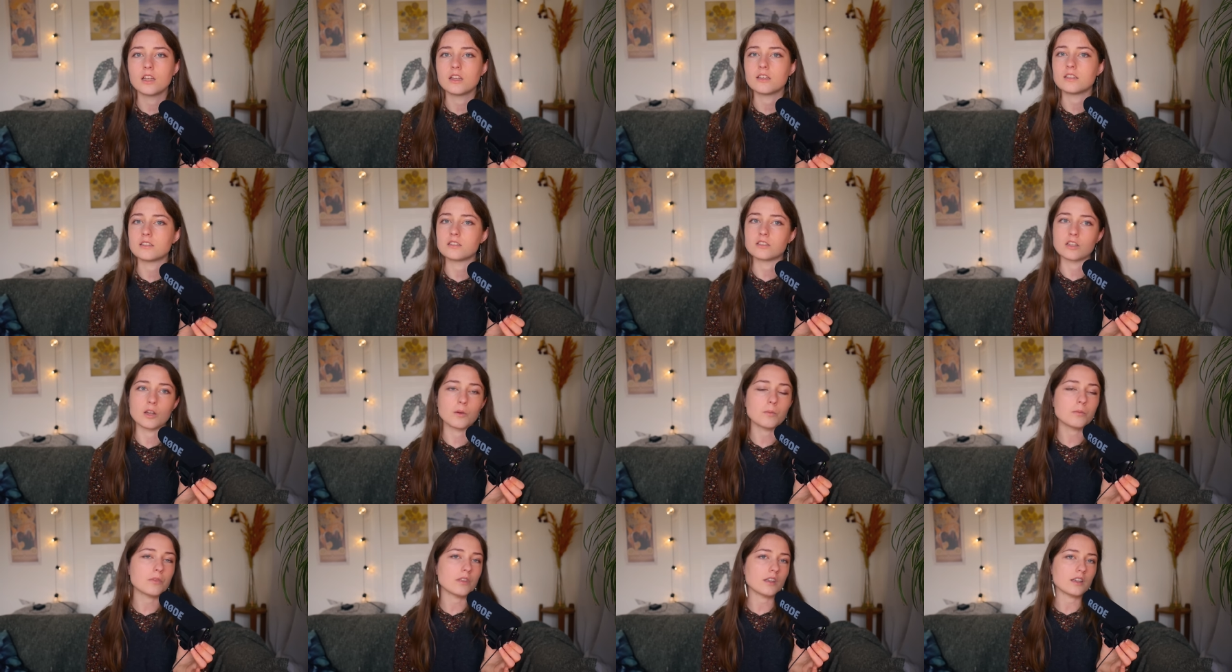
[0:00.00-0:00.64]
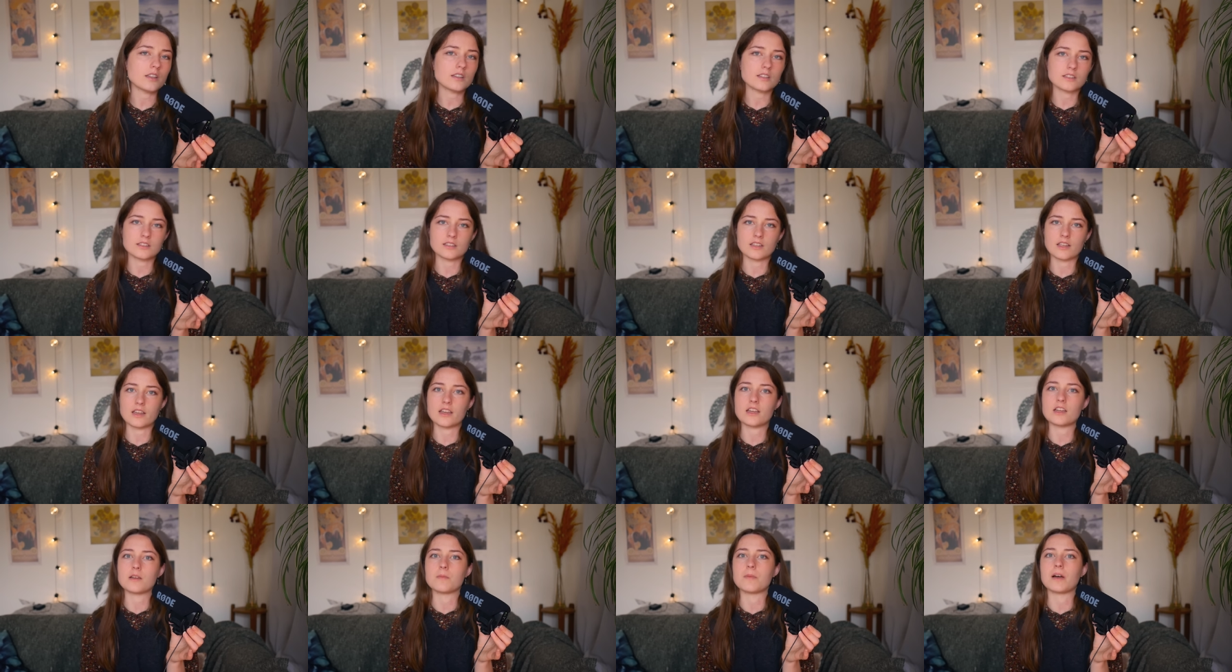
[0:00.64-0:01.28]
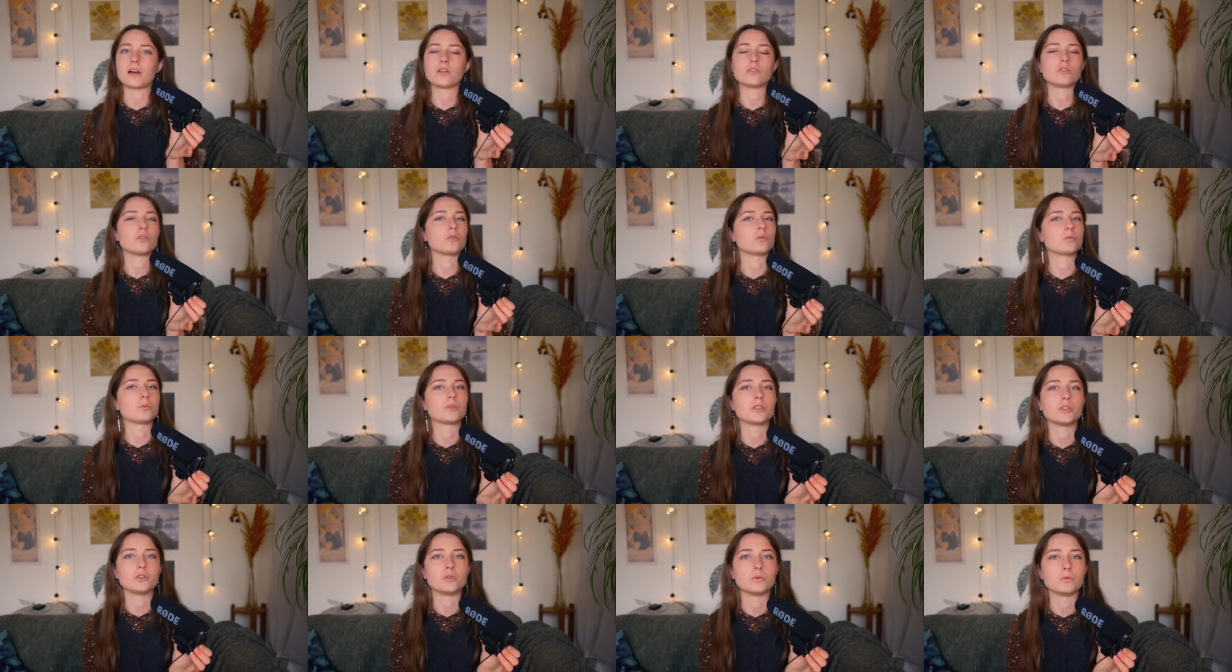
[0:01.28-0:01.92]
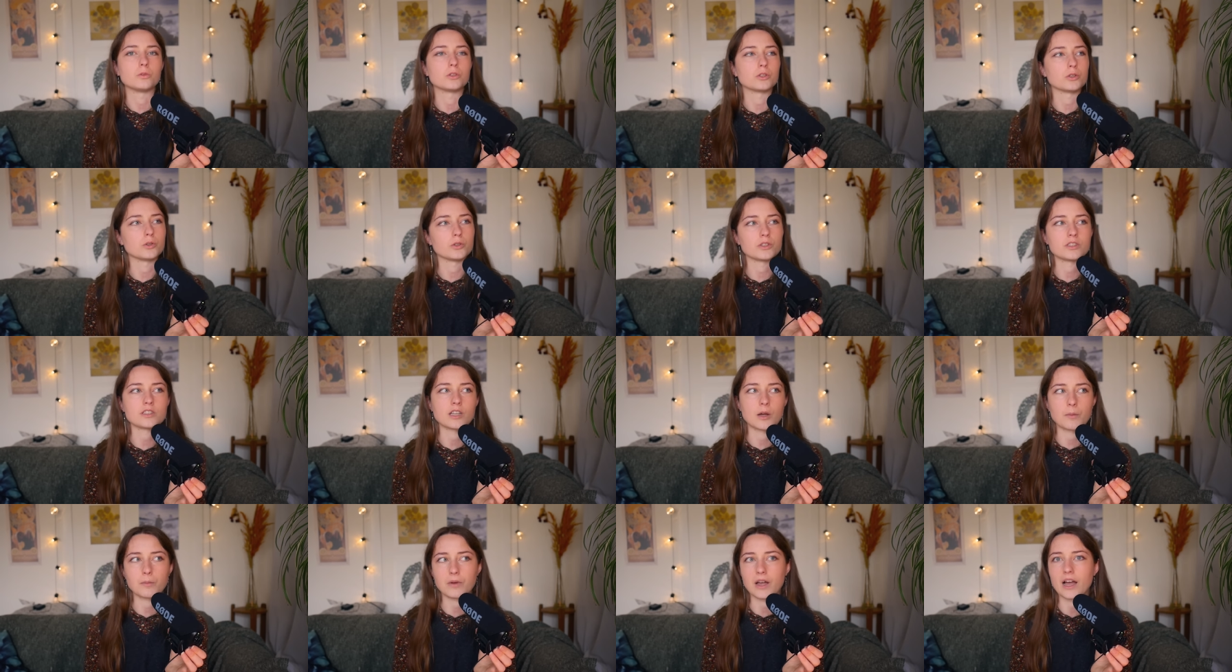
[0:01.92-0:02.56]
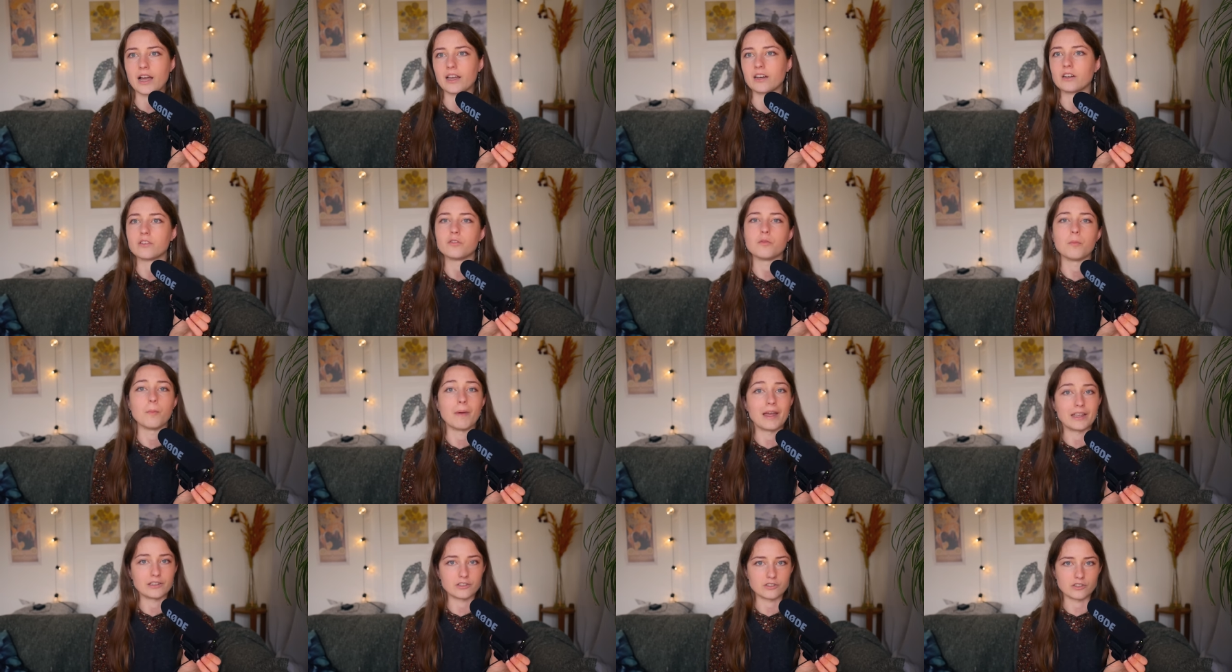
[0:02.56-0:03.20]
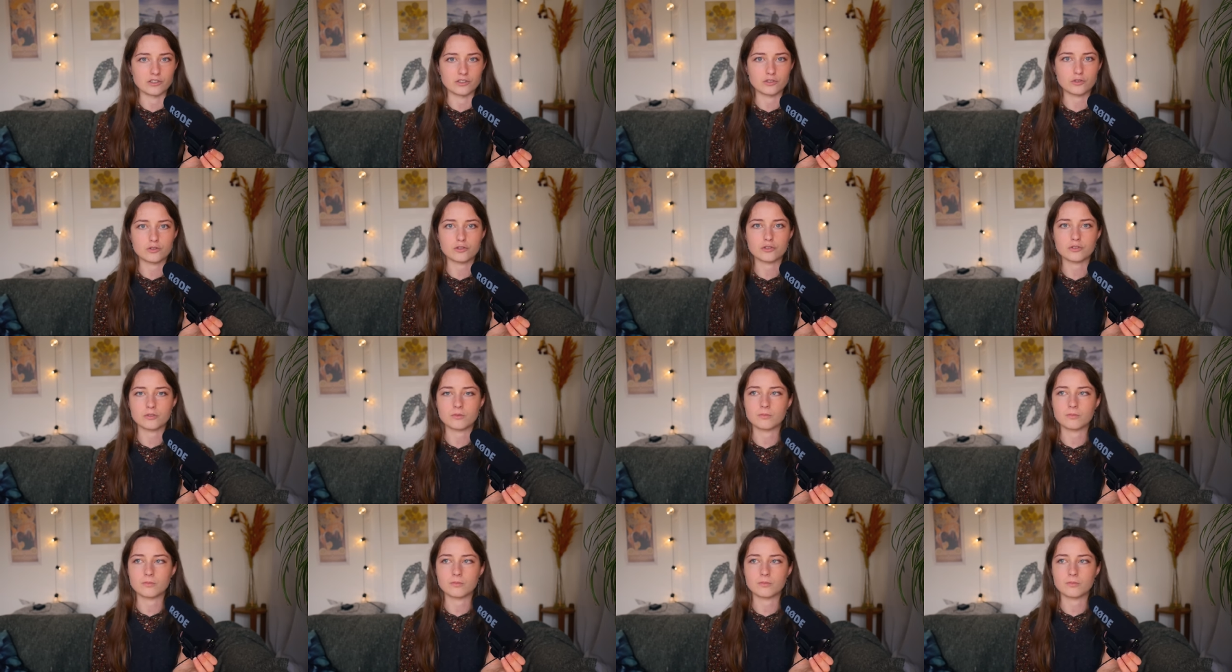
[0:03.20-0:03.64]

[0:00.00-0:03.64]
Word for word: something to say about the real world, some kind of message.